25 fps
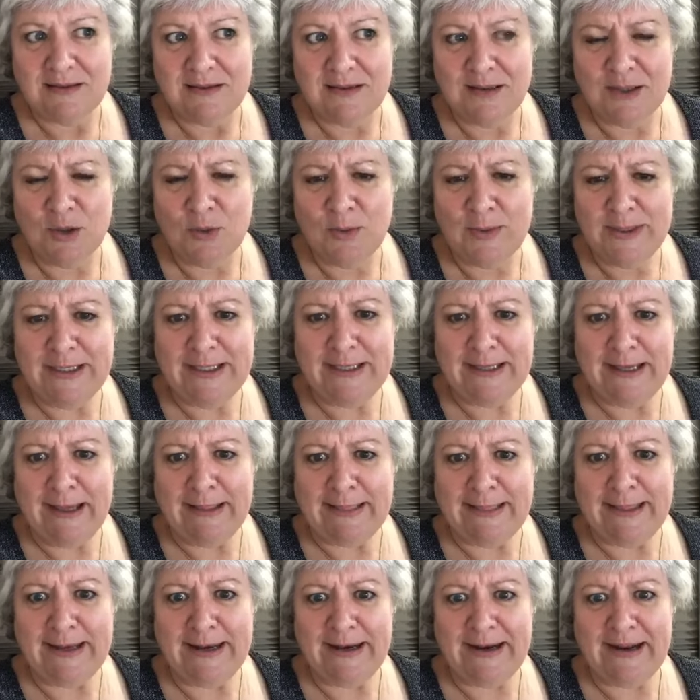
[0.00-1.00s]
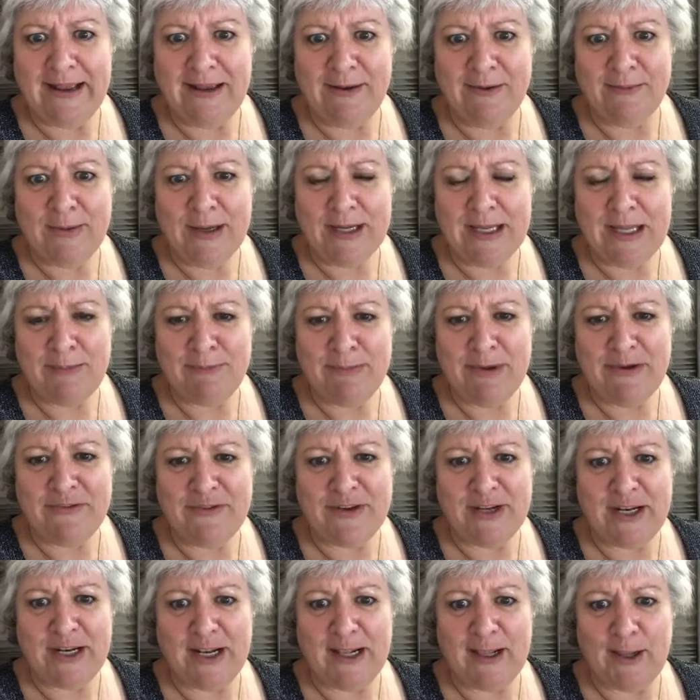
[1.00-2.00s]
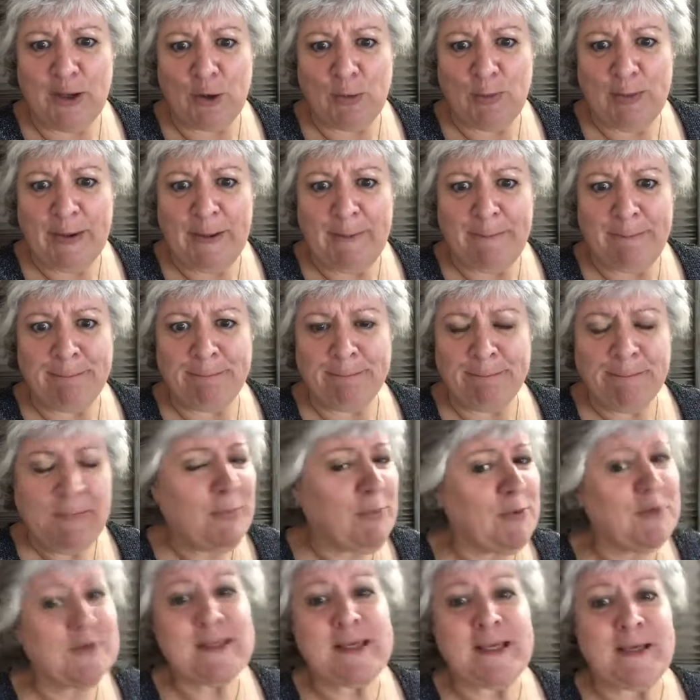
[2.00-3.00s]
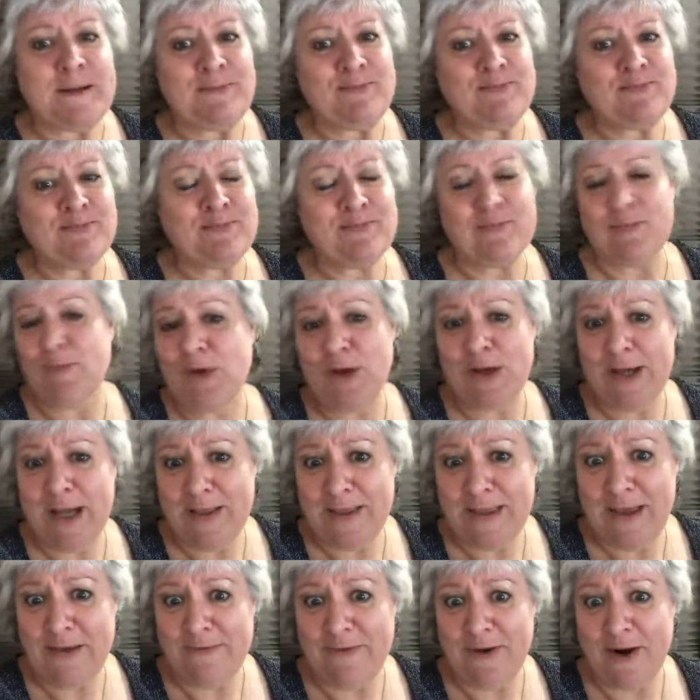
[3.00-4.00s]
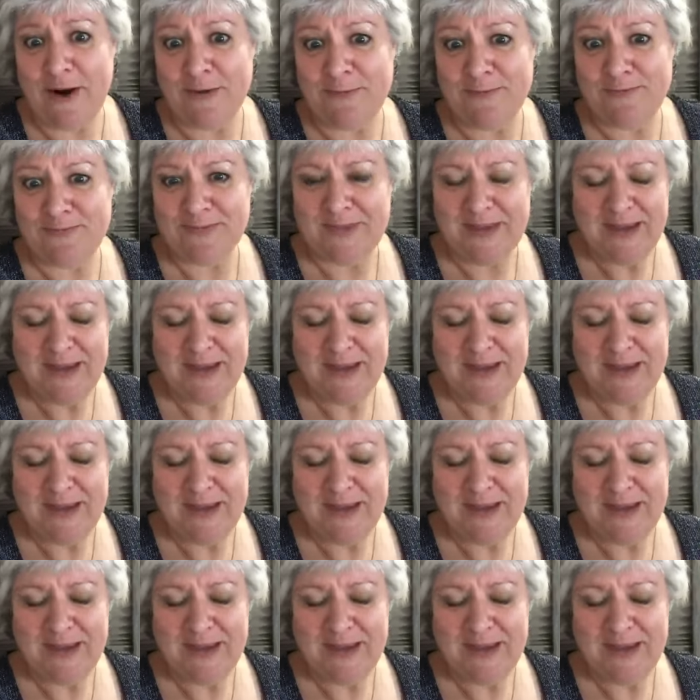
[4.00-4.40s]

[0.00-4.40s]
little windy out there today. Might get buffeted a little bit. But we'll see. We're not going that far.